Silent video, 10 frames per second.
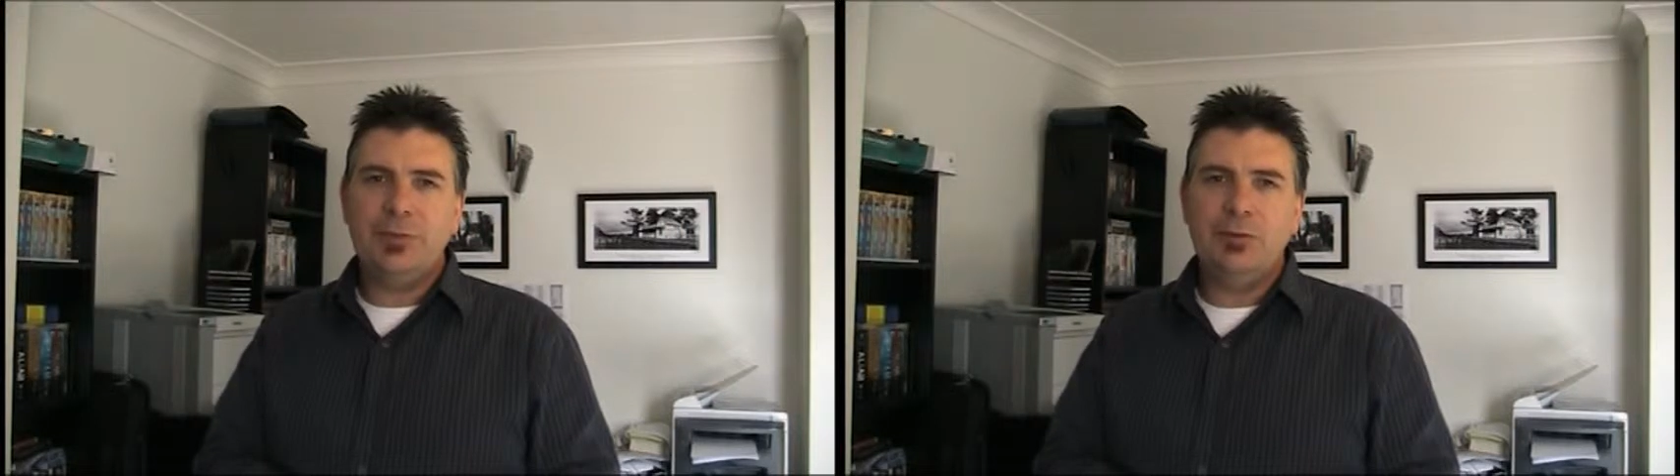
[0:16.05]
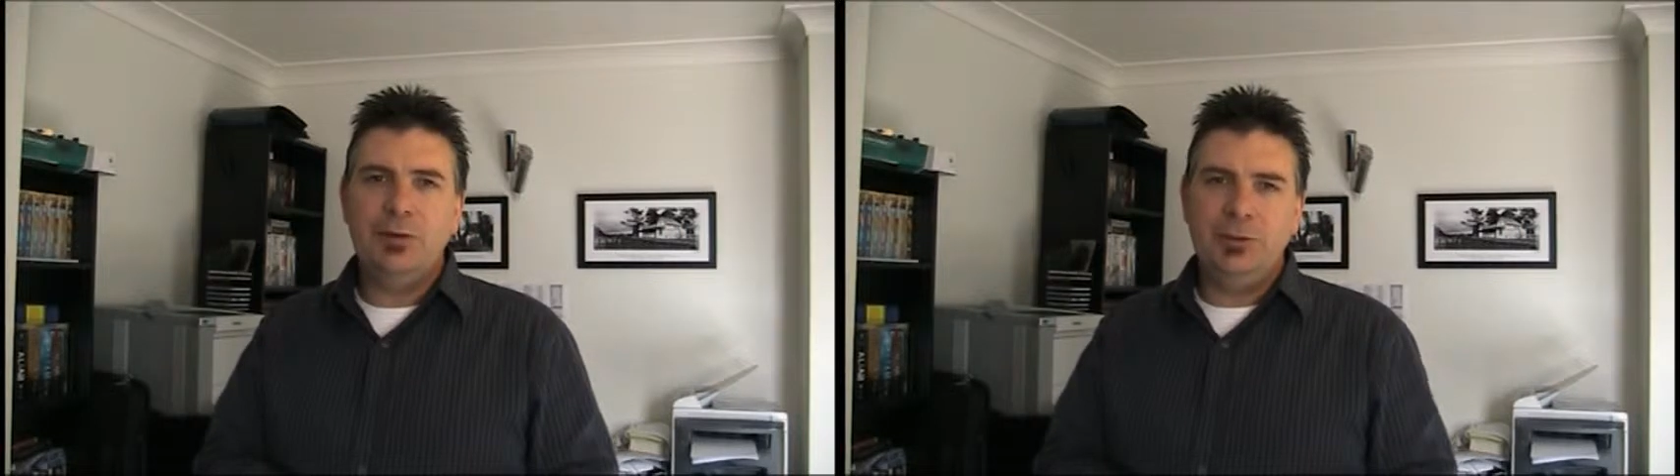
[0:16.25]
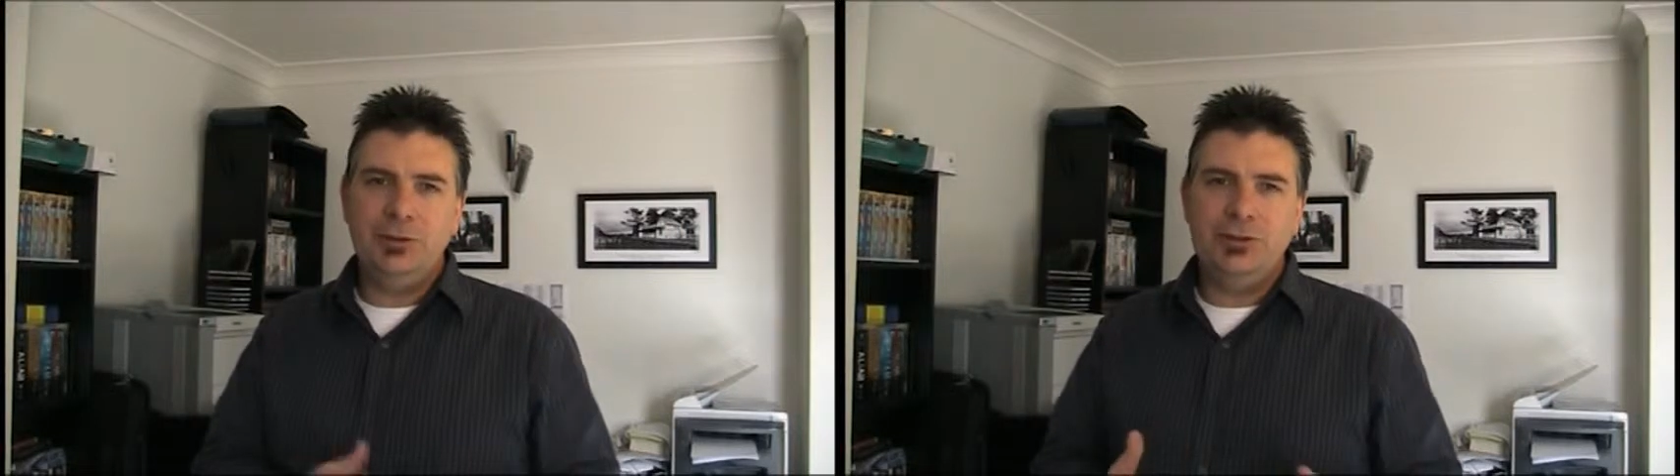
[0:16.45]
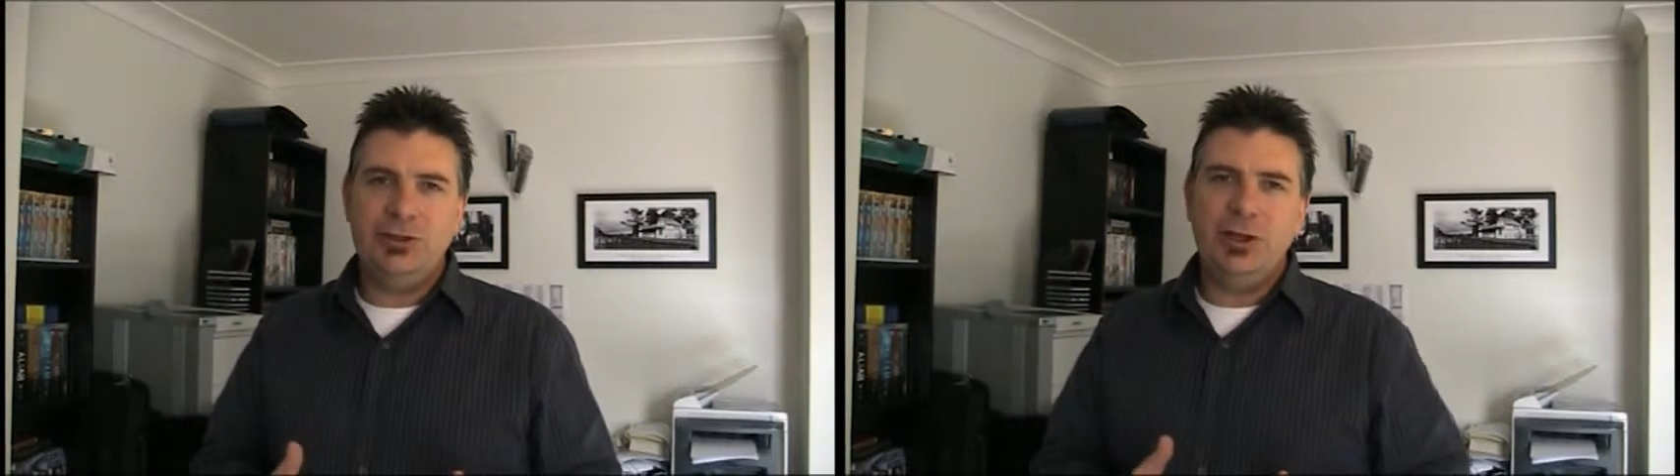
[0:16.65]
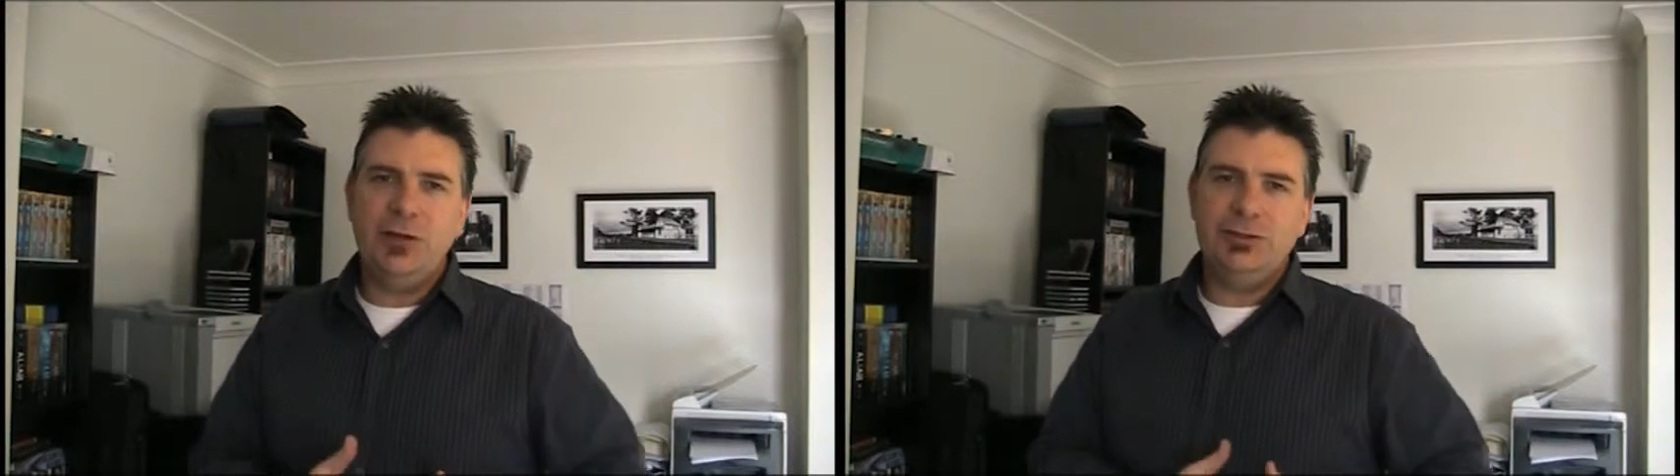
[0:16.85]
We've been
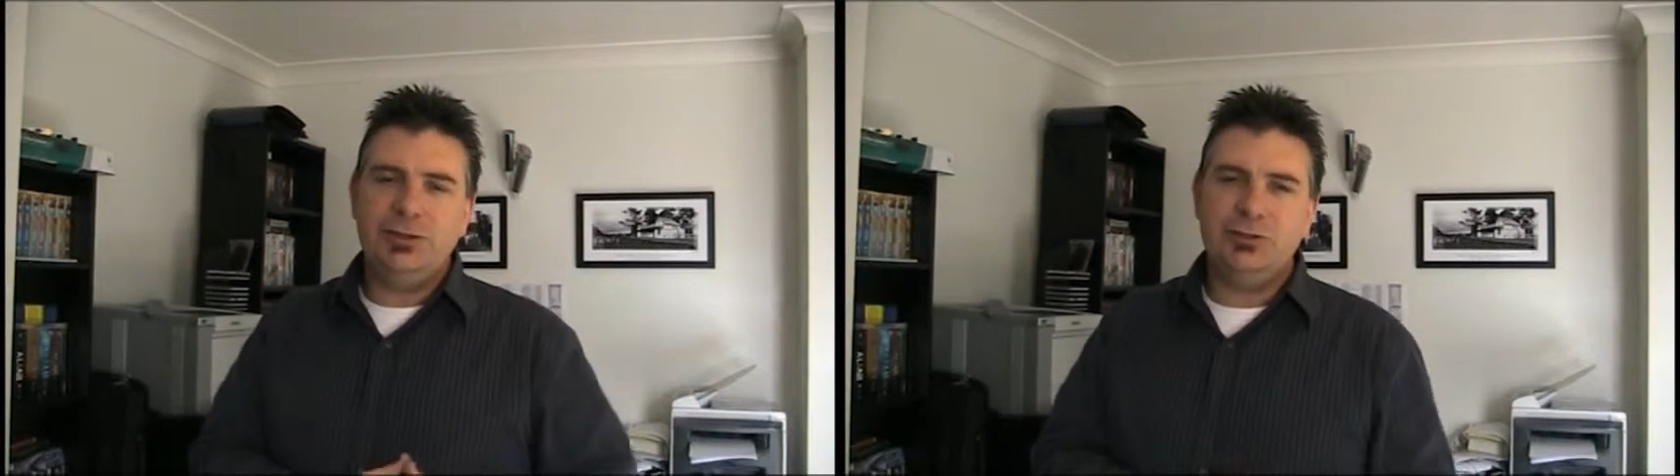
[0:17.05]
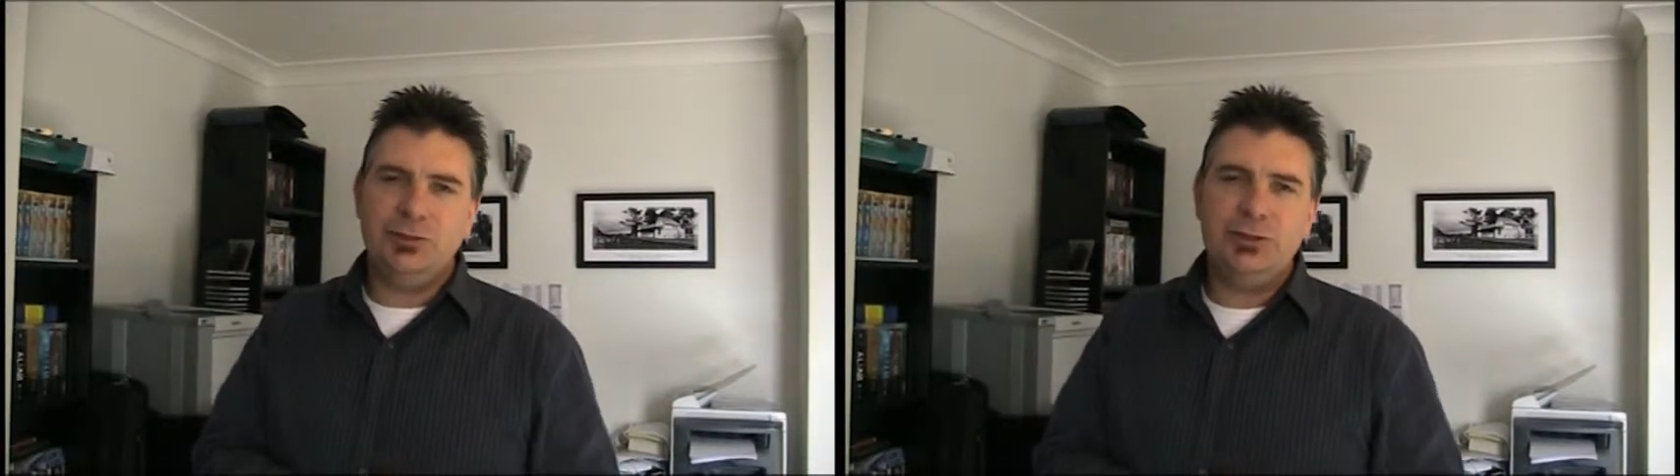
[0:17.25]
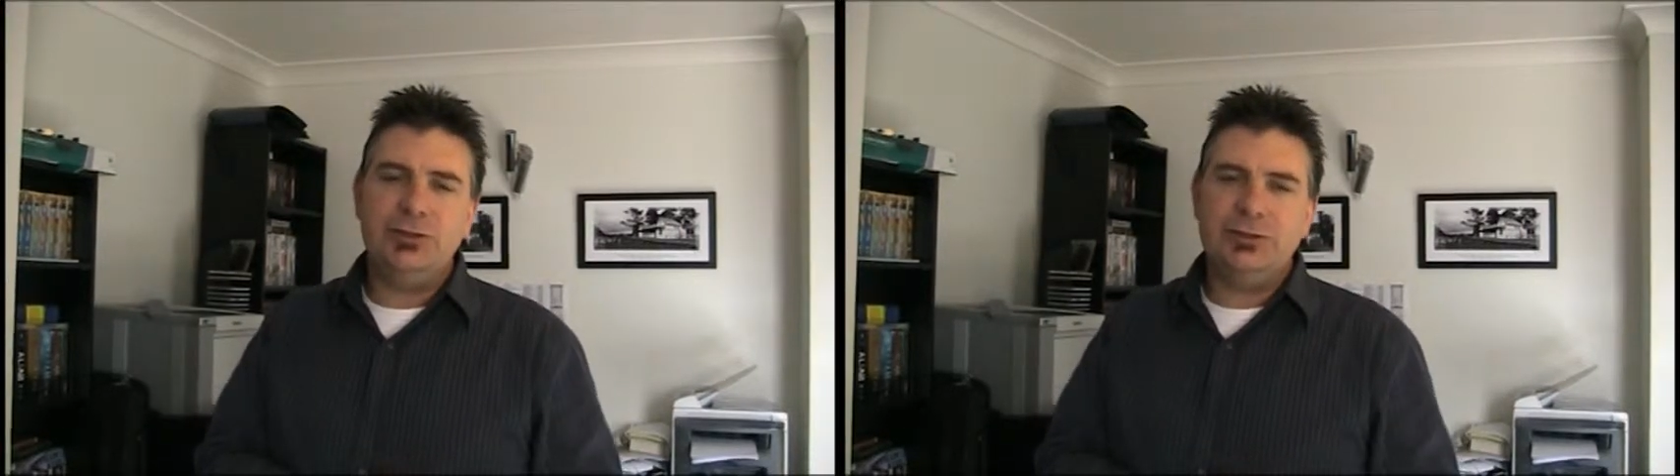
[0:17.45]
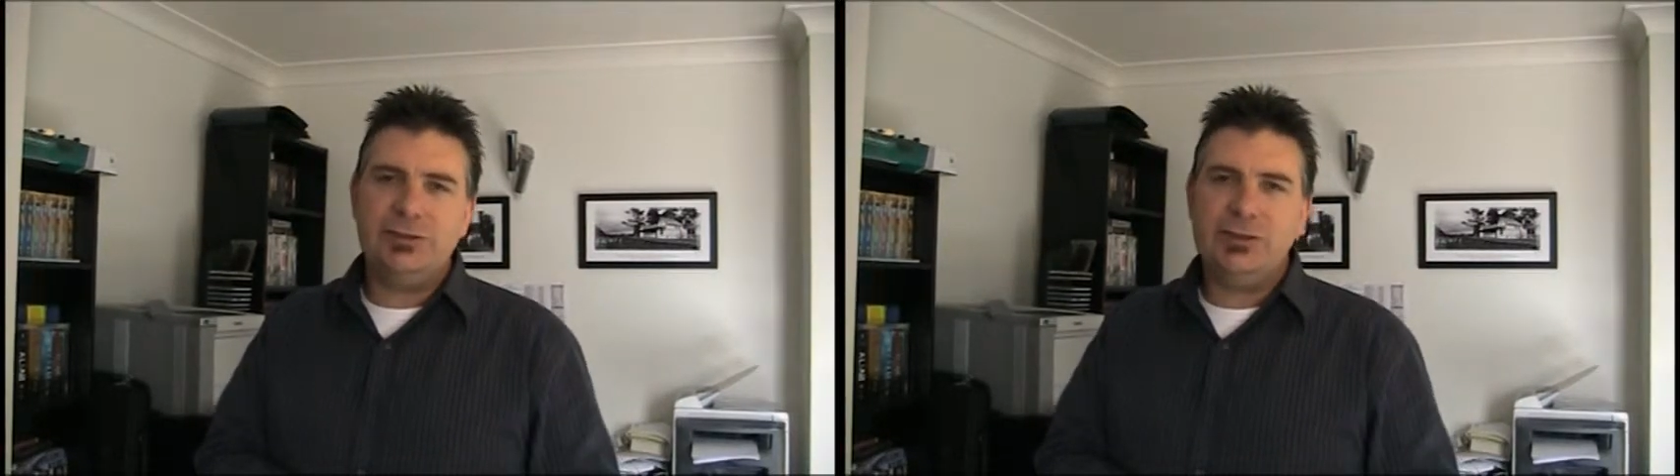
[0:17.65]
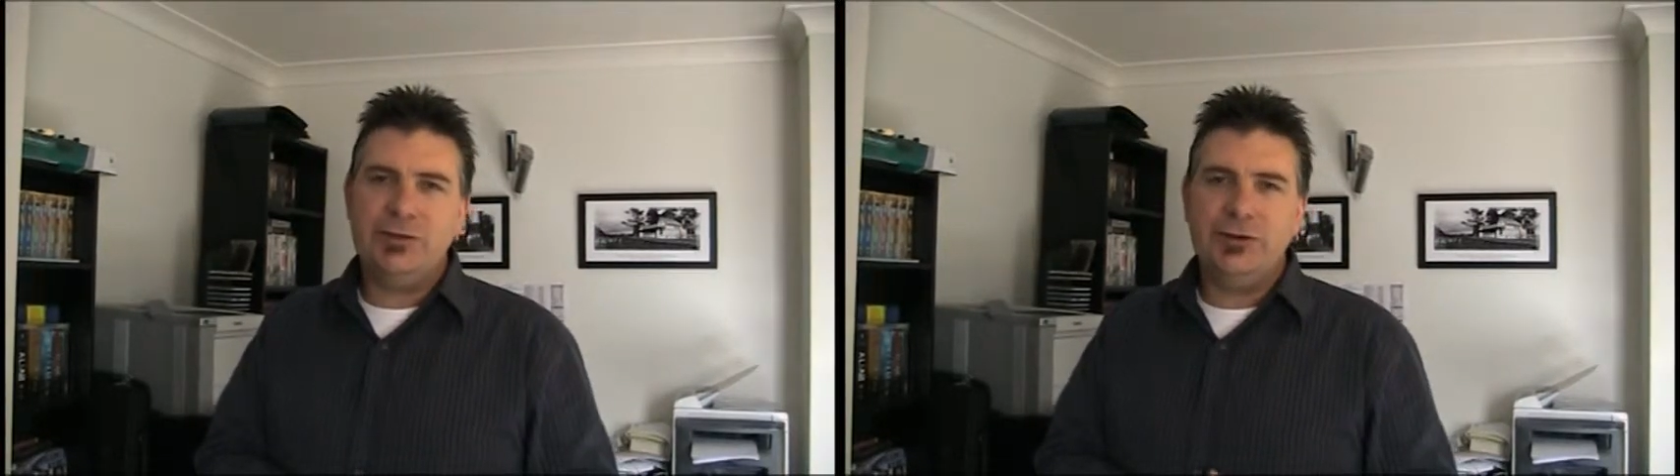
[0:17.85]
using Life Church
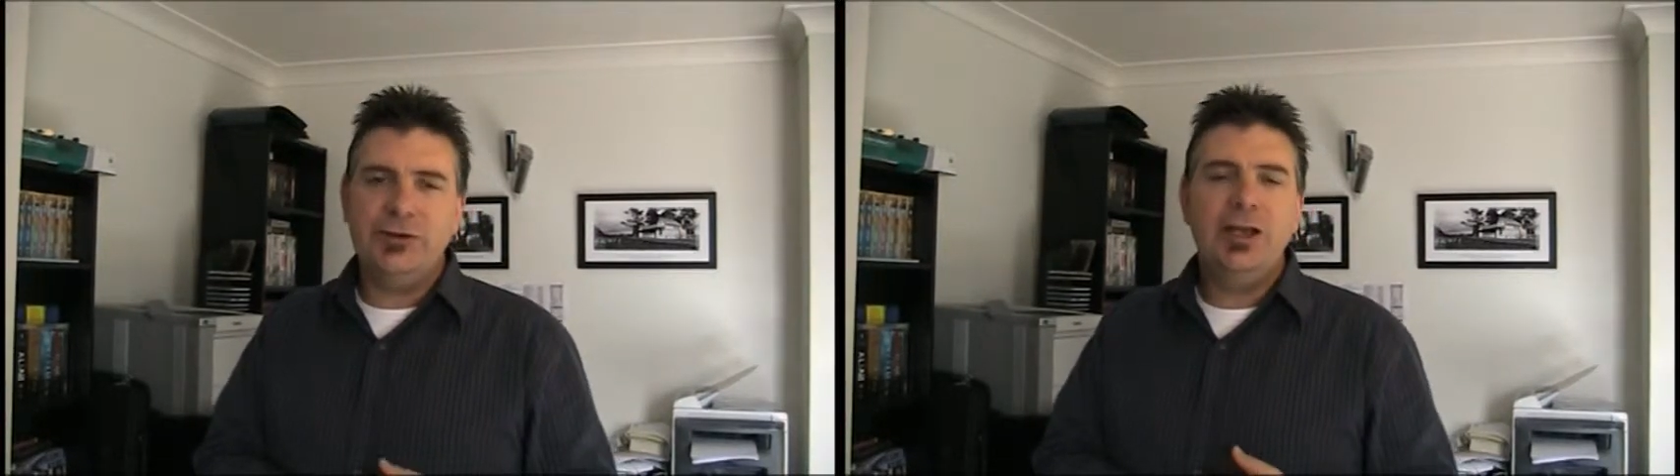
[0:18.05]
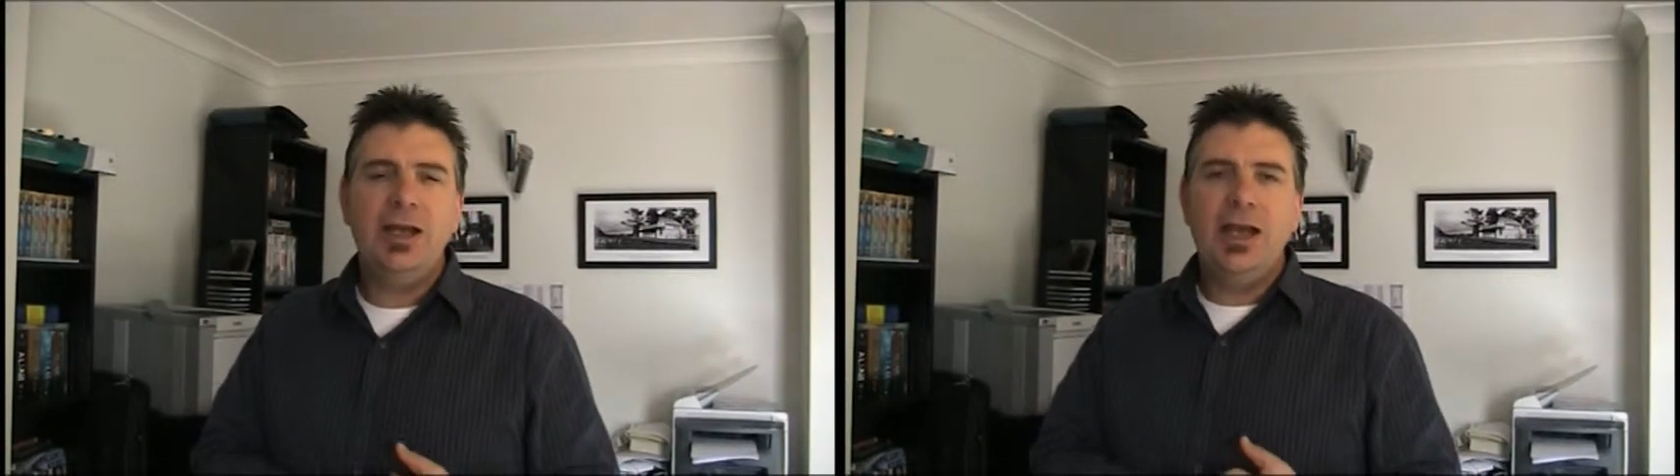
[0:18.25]
resources for